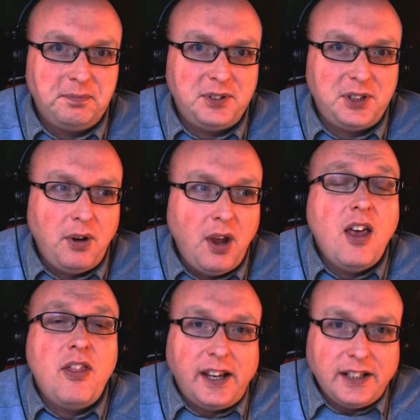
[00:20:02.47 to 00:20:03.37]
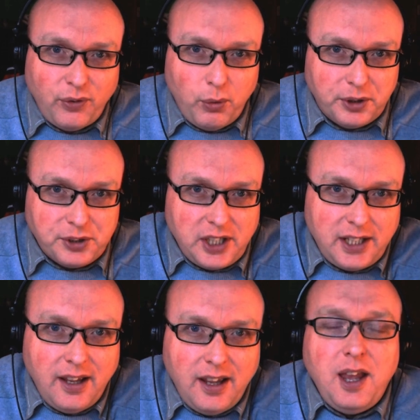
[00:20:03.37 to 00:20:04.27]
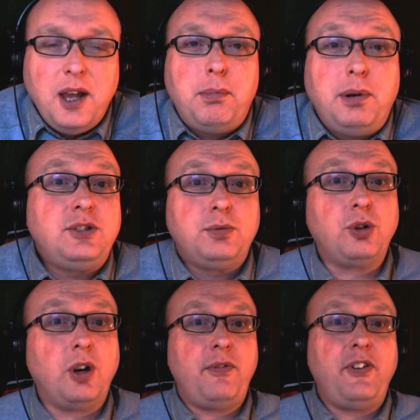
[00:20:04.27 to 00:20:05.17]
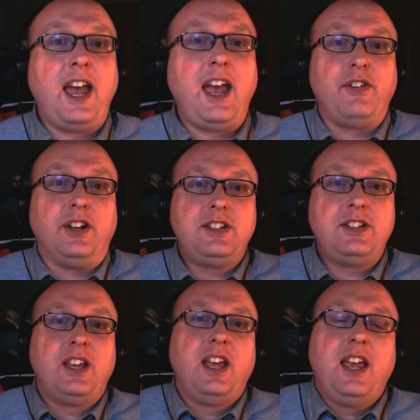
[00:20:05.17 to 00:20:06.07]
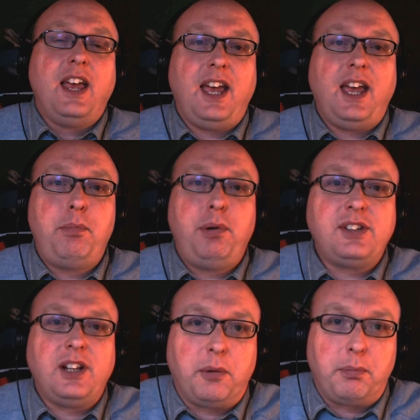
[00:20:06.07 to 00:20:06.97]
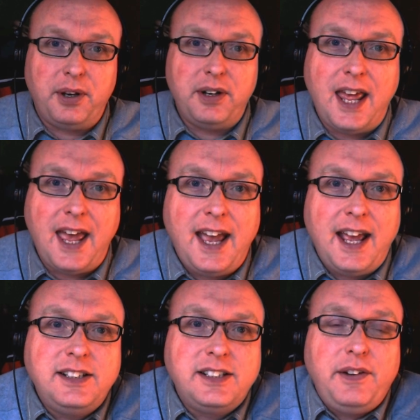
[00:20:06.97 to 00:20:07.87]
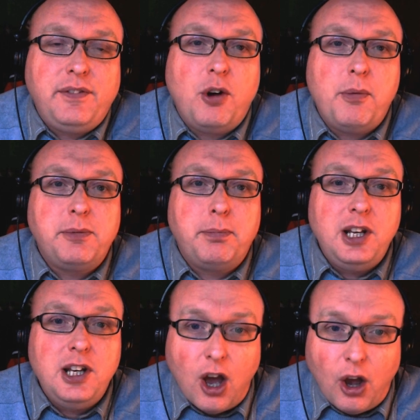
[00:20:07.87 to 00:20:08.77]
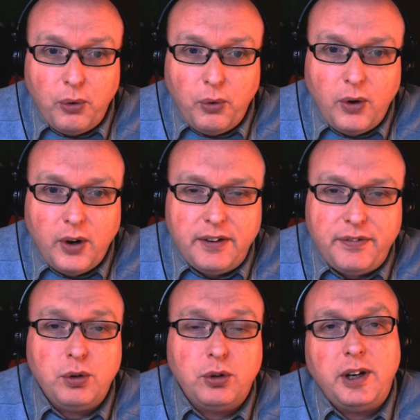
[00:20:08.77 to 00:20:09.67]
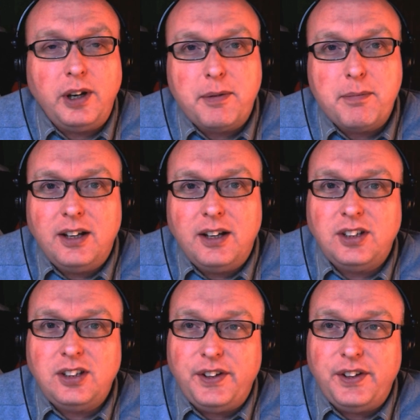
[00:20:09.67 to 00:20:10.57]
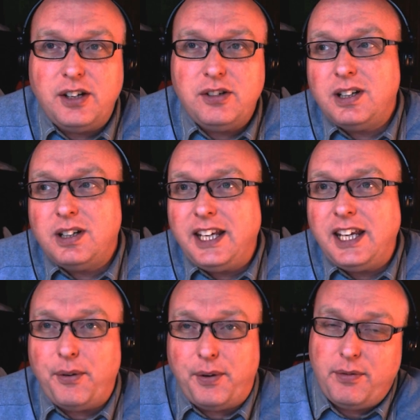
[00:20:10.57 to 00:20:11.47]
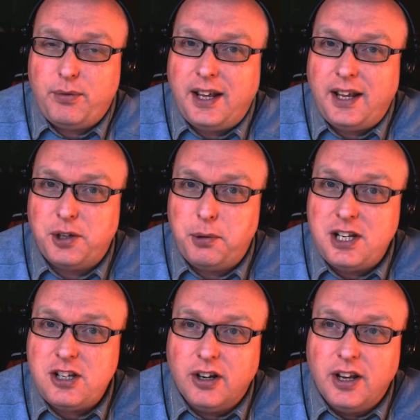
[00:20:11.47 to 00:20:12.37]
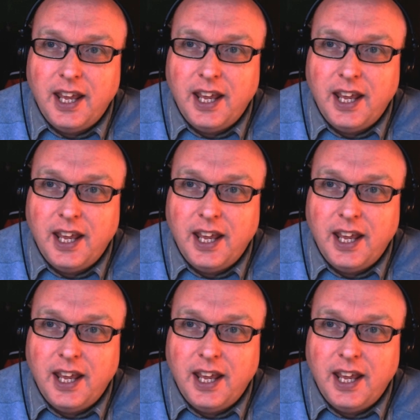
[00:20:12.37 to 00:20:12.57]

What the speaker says: So thanks for watching. Please subscribe if you haven't. Press the like button and leave comments below if you agree with my answers. If you don't, well, there you go. Everyone has an opinion.